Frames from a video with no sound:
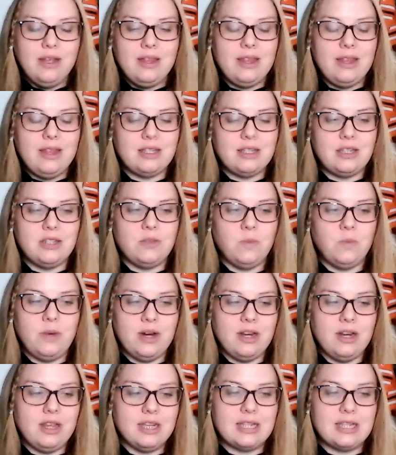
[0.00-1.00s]
this is
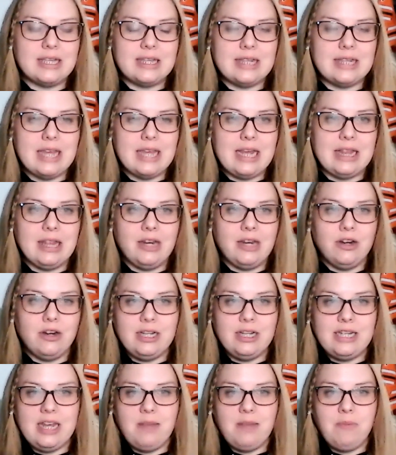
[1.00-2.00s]
weird. This is like
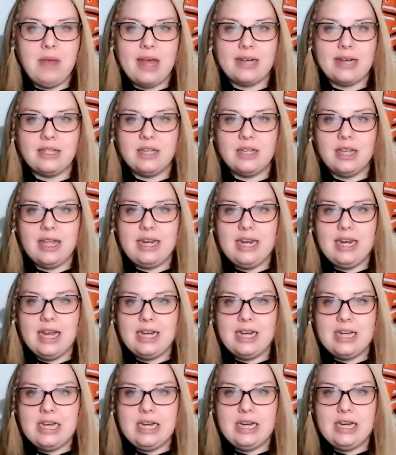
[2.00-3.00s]
literally taking back to like
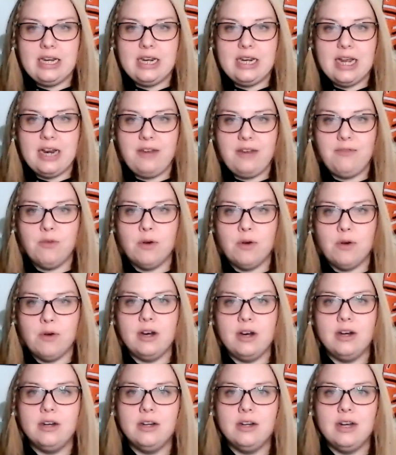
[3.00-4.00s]
1994.
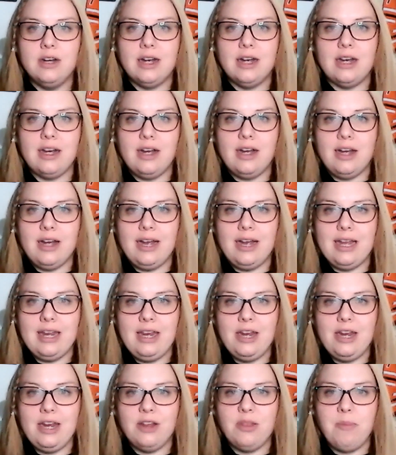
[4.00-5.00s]
Uh, yeah. I can
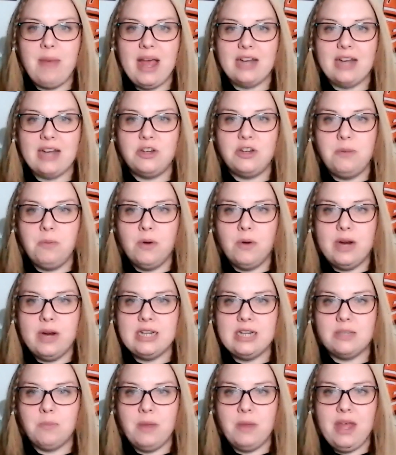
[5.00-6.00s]
hear the Backstreet
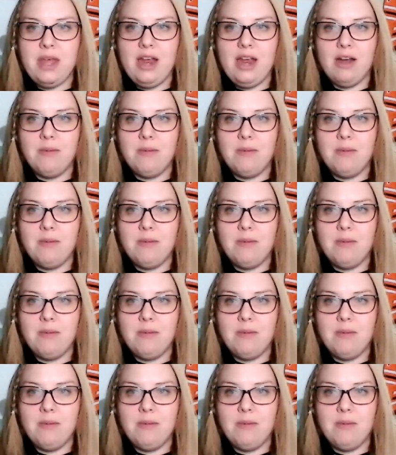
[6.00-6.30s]
Boys playing